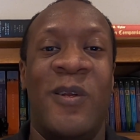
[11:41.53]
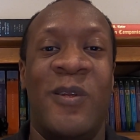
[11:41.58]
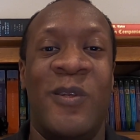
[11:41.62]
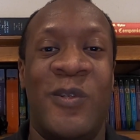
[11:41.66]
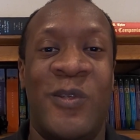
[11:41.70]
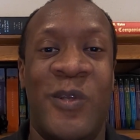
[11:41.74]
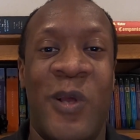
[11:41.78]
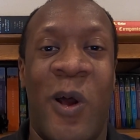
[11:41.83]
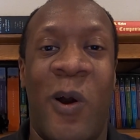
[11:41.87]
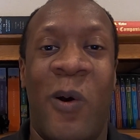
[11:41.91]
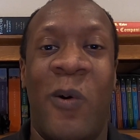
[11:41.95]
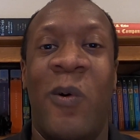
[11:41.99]

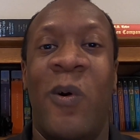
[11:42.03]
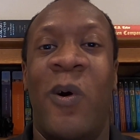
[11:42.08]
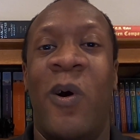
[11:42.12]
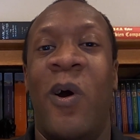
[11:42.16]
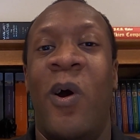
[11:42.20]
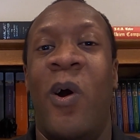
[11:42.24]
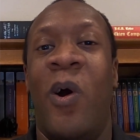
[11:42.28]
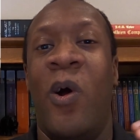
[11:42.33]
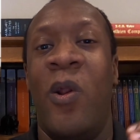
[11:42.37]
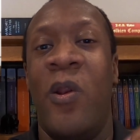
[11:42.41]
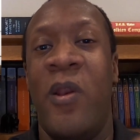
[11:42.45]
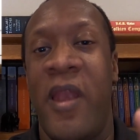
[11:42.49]
So,
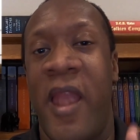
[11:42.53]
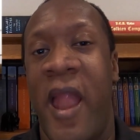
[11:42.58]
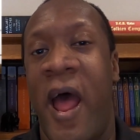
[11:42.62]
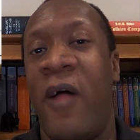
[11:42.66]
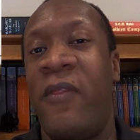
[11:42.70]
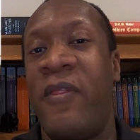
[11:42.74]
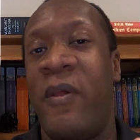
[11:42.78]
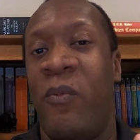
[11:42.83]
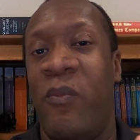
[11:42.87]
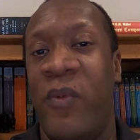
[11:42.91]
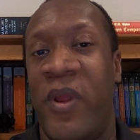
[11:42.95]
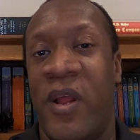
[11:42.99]

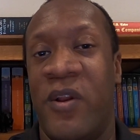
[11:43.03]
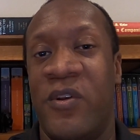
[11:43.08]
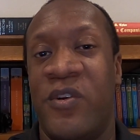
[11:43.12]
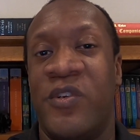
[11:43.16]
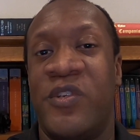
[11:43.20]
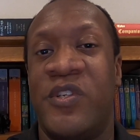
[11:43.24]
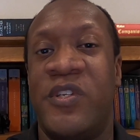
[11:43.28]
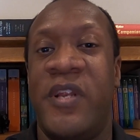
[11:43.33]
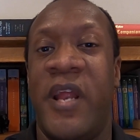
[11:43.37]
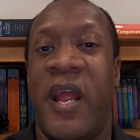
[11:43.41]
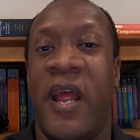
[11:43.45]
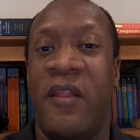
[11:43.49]
now that we
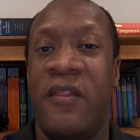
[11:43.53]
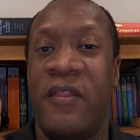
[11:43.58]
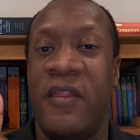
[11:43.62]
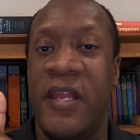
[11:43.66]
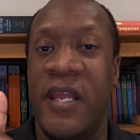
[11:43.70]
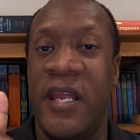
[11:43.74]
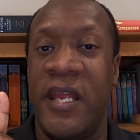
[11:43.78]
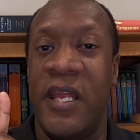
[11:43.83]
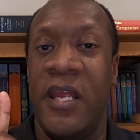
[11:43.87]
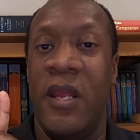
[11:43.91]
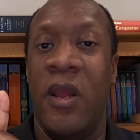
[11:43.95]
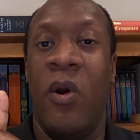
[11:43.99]
understand
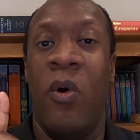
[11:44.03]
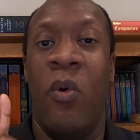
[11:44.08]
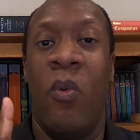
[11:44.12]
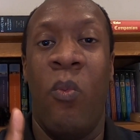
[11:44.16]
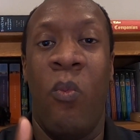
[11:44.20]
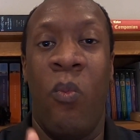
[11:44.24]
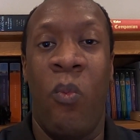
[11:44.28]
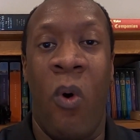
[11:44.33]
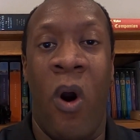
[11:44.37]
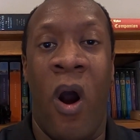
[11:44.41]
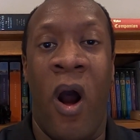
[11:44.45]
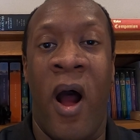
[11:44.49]
the
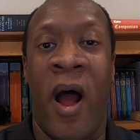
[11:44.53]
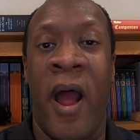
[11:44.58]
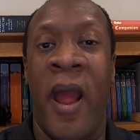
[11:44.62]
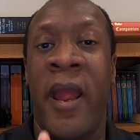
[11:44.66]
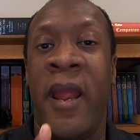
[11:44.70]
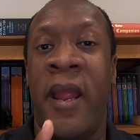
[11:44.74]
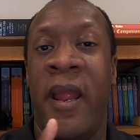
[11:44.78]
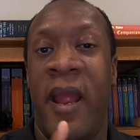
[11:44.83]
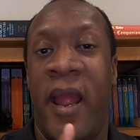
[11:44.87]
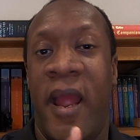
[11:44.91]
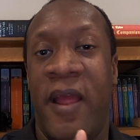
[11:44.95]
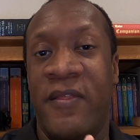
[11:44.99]

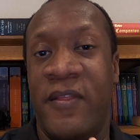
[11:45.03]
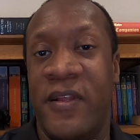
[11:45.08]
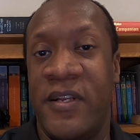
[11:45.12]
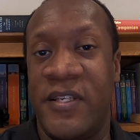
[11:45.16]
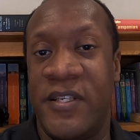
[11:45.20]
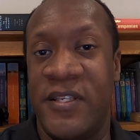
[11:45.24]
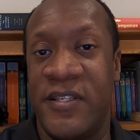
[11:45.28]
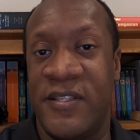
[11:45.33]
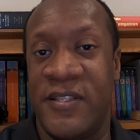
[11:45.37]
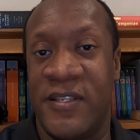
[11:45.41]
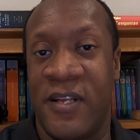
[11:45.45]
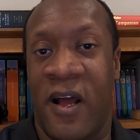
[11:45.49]
why and the
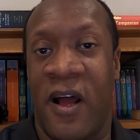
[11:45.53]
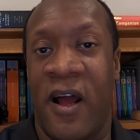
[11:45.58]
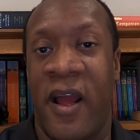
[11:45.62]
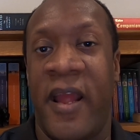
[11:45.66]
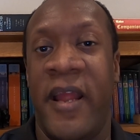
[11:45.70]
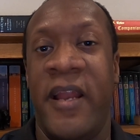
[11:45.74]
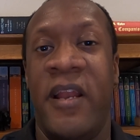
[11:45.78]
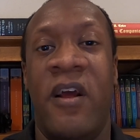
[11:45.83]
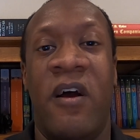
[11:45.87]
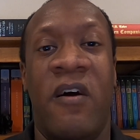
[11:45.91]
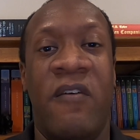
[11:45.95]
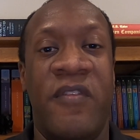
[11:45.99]

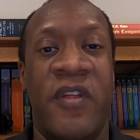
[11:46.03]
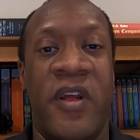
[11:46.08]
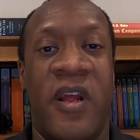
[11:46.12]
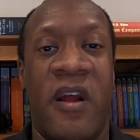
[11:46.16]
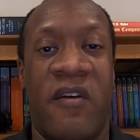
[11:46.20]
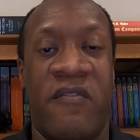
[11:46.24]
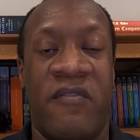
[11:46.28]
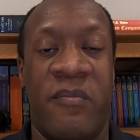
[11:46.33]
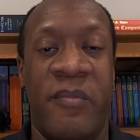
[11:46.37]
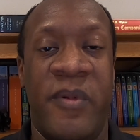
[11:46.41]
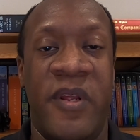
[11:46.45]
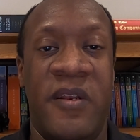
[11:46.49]
design of the
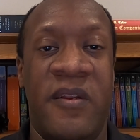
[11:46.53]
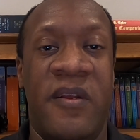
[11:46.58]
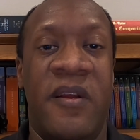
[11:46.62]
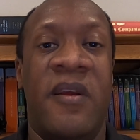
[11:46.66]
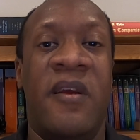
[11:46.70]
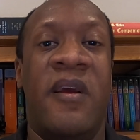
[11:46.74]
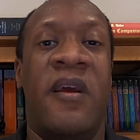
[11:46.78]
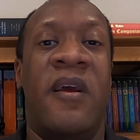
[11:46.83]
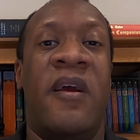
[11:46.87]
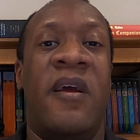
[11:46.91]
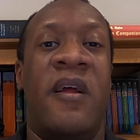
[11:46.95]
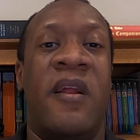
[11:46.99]
government,
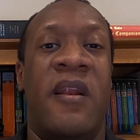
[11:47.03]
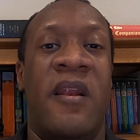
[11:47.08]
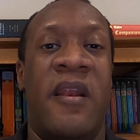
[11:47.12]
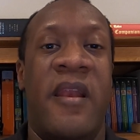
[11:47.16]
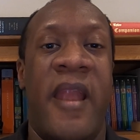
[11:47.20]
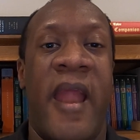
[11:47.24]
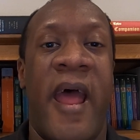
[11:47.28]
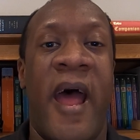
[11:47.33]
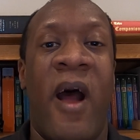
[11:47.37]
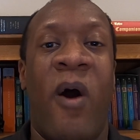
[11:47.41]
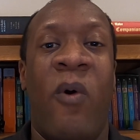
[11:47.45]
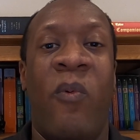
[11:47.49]

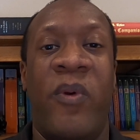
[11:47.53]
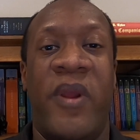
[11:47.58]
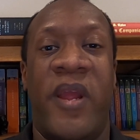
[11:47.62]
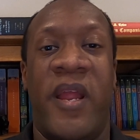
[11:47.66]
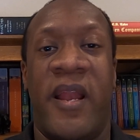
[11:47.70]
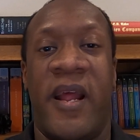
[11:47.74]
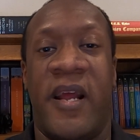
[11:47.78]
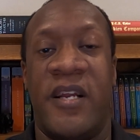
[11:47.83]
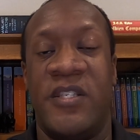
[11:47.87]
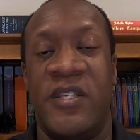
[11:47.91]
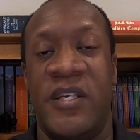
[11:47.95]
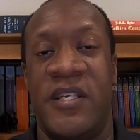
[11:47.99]
now we
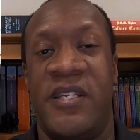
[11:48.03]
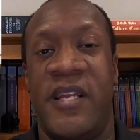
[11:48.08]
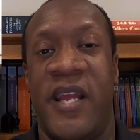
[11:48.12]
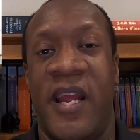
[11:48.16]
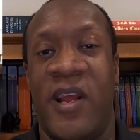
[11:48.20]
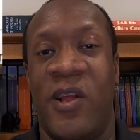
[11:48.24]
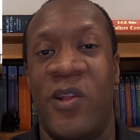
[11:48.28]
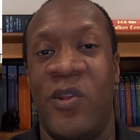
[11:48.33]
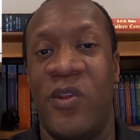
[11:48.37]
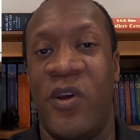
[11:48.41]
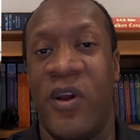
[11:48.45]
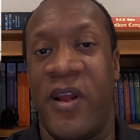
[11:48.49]
can actually
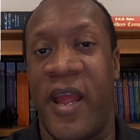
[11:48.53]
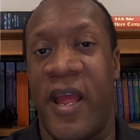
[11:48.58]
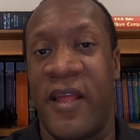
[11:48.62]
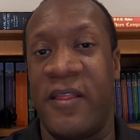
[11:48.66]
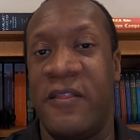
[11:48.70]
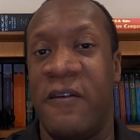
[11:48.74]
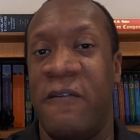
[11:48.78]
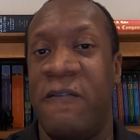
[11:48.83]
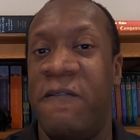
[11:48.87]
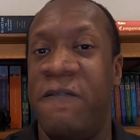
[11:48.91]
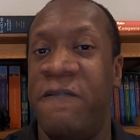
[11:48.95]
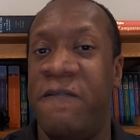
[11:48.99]
take a look
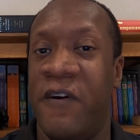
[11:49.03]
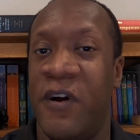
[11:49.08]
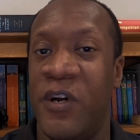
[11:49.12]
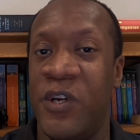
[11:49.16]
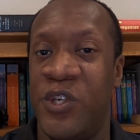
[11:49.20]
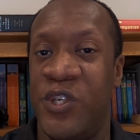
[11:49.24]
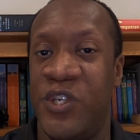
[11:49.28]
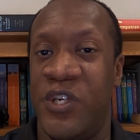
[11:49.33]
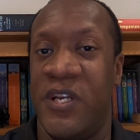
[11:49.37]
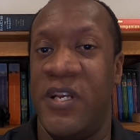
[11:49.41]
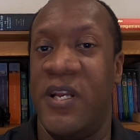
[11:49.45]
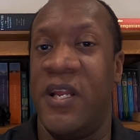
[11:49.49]
at the
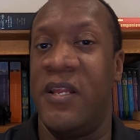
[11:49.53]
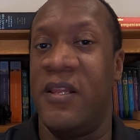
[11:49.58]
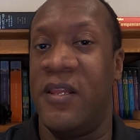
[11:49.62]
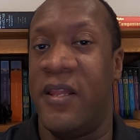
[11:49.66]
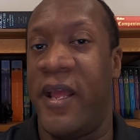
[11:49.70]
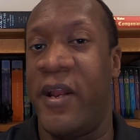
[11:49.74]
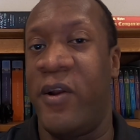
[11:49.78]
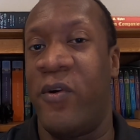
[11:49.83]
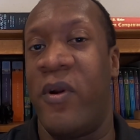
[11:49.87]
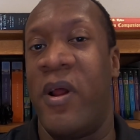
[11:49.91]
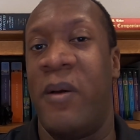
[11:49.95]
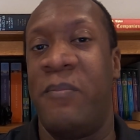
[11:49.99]
function in
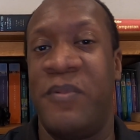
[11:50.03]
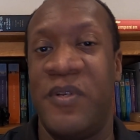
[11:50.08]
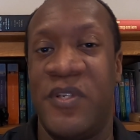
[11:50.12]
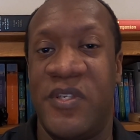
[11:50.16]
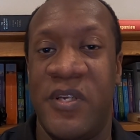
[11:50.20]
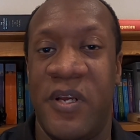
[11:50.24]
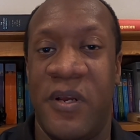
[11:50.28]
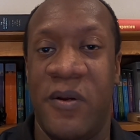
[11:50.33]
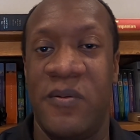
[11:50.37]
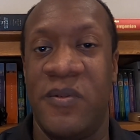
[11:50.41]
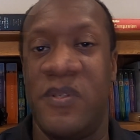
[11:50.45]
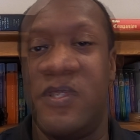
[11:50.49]
later
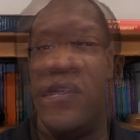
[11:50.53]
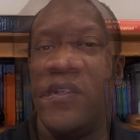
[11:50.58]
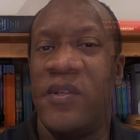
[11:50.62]
episodes.